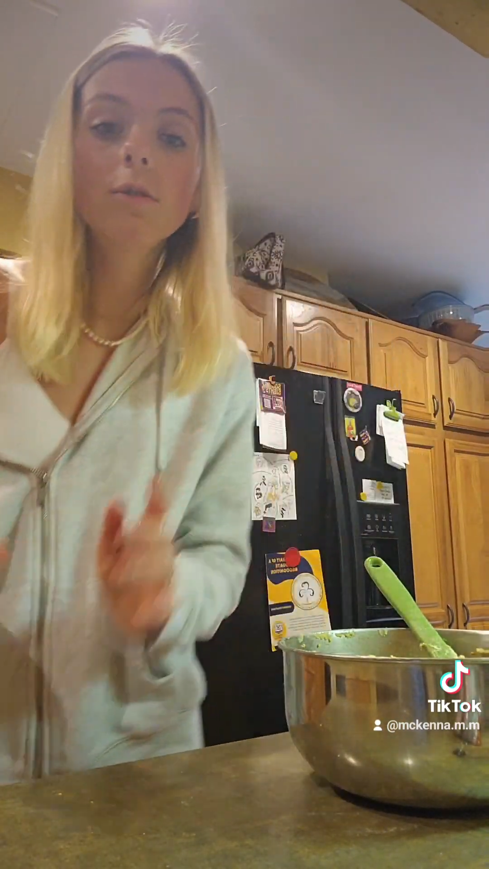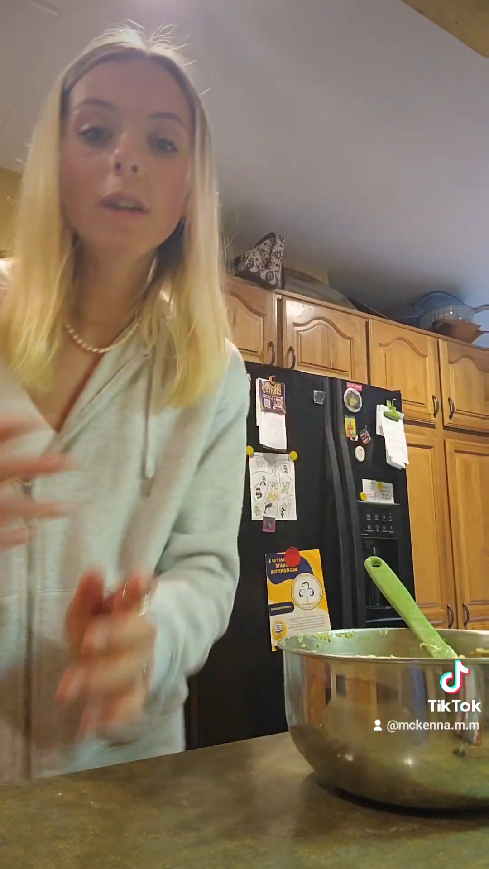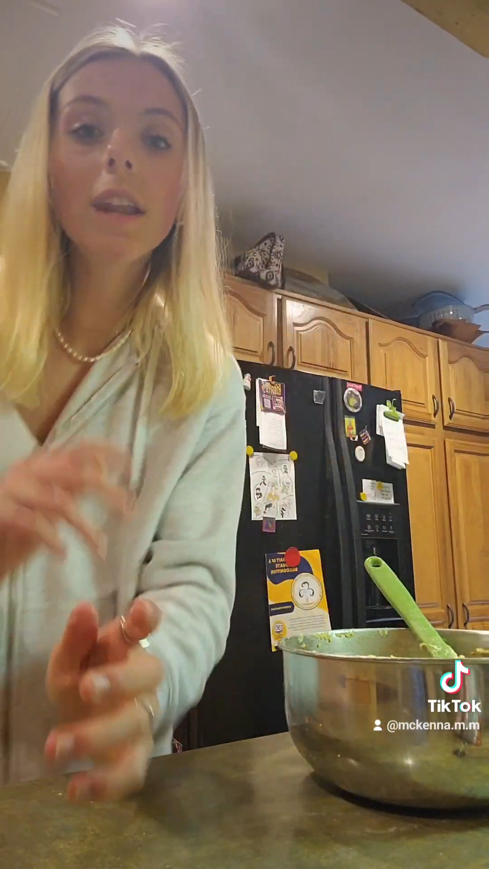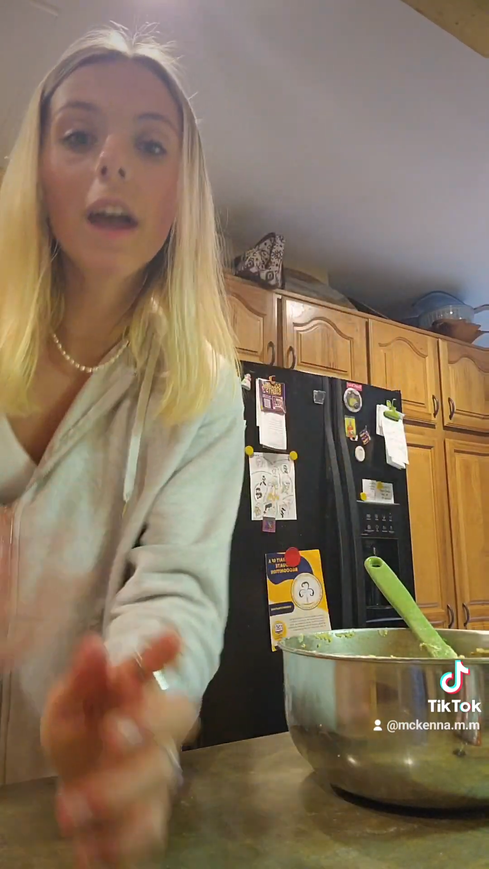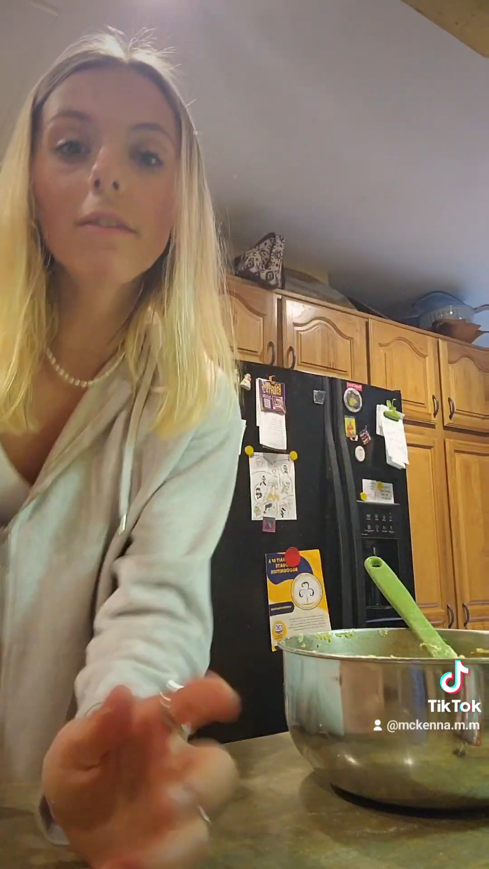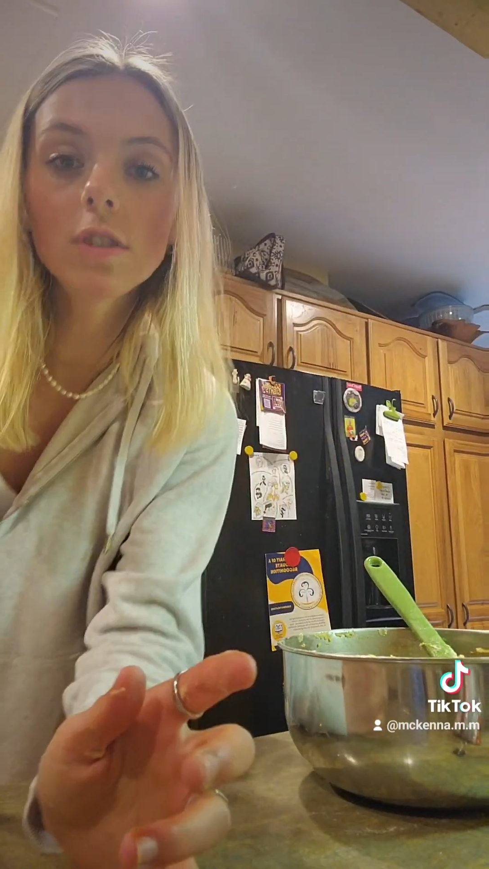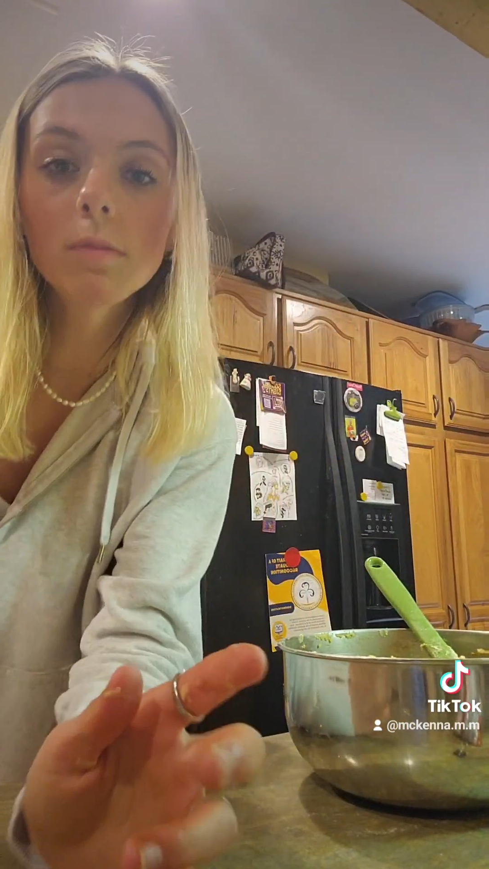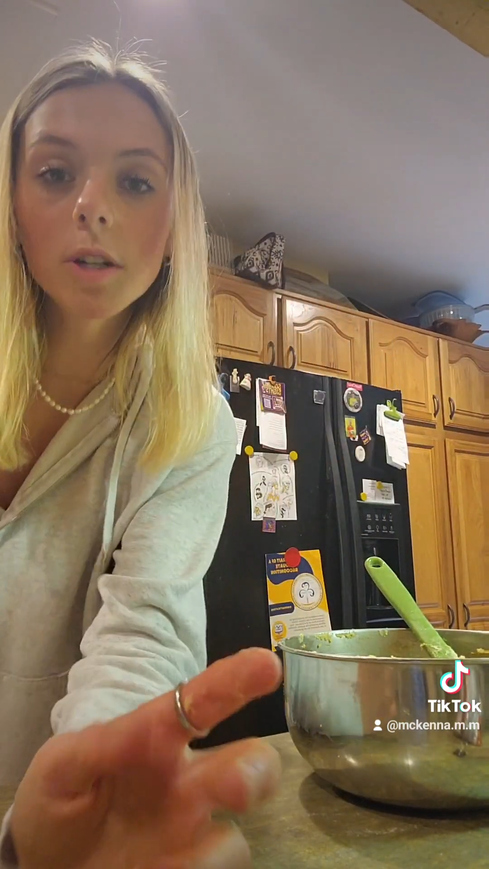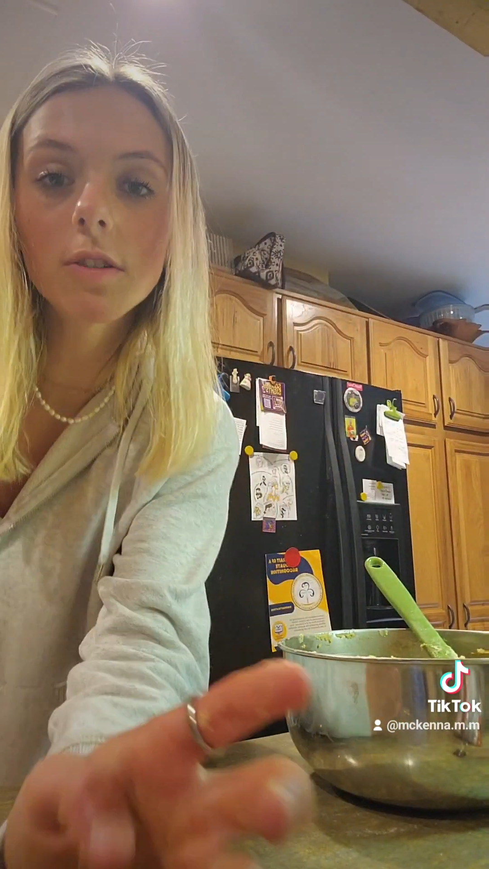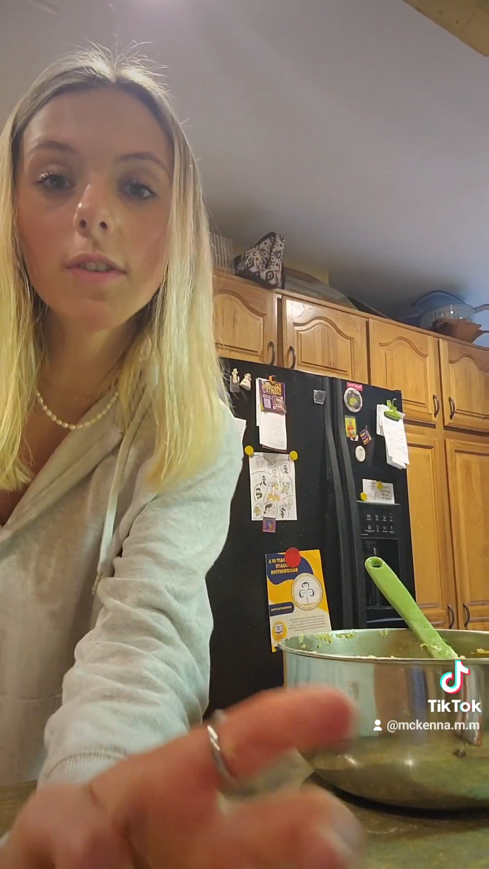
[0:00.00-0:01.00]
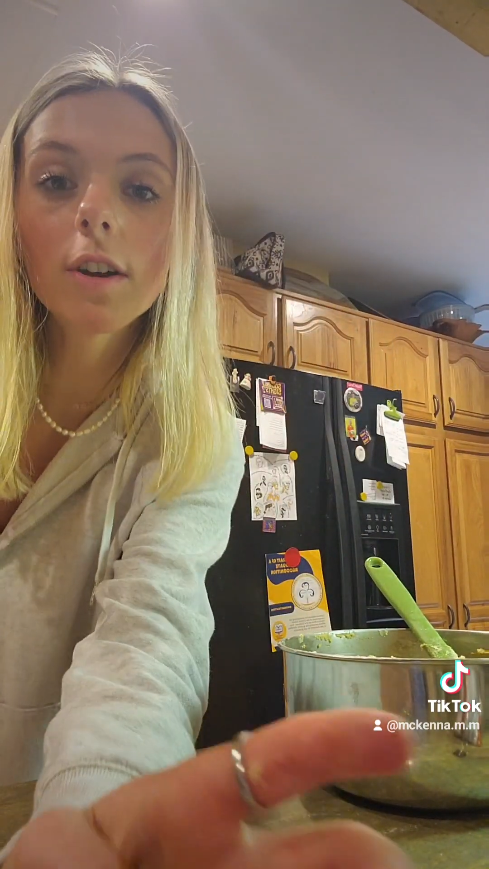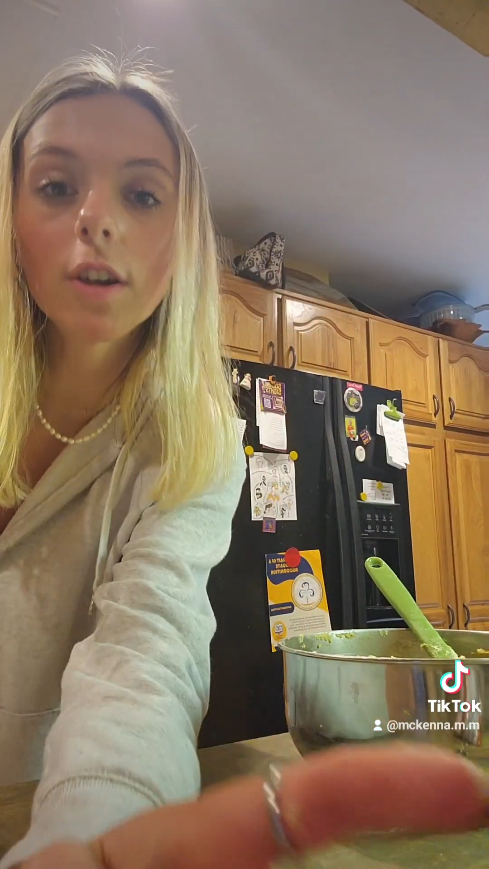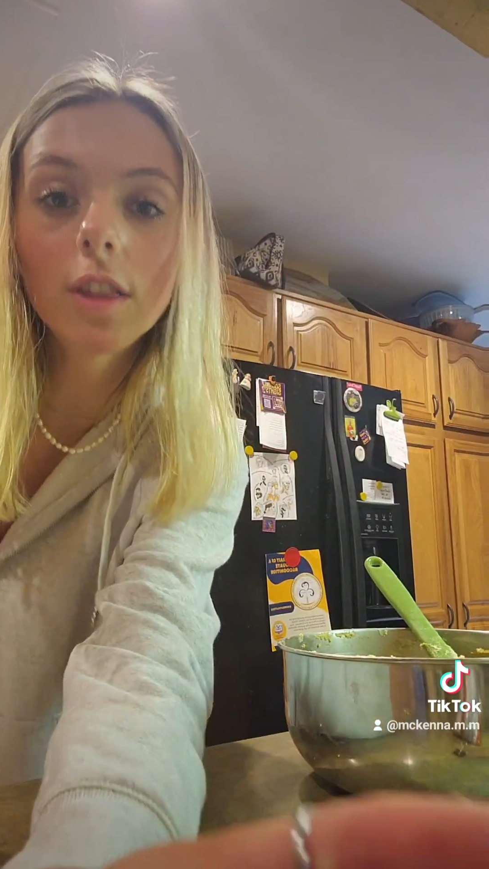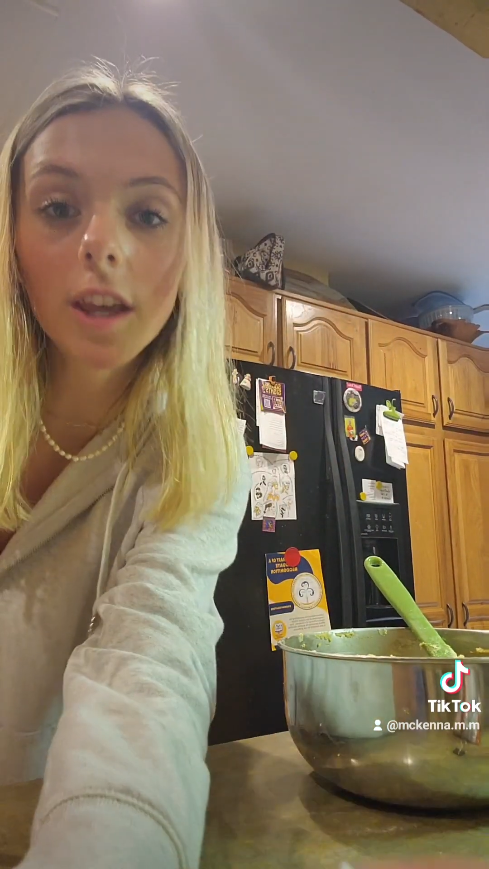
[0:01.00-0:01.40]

you can have too much of a good